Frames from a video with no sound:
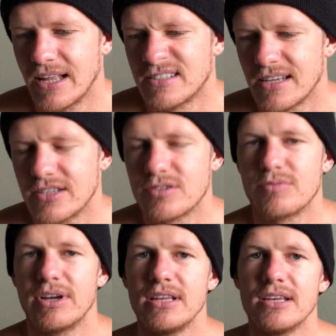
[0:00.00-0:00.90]
it's it's a
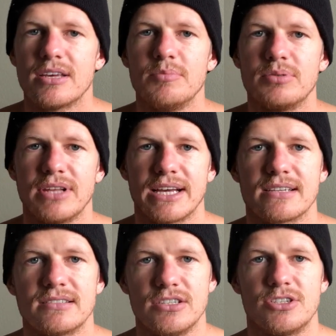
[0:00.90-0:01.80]
really
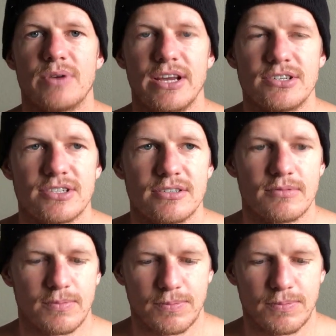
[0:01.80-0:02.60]
complex situation